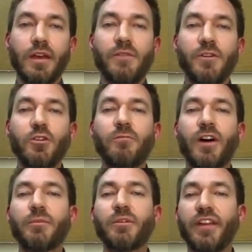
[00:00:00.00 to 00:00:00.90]
If you do
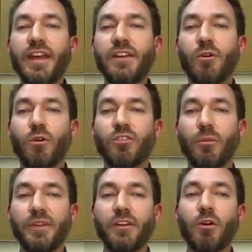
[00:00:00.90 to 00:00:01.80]
find a mistake or
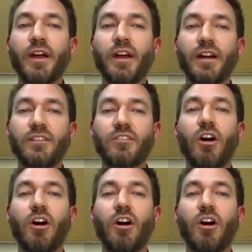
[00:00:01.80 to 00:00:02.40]
something you don't recognize,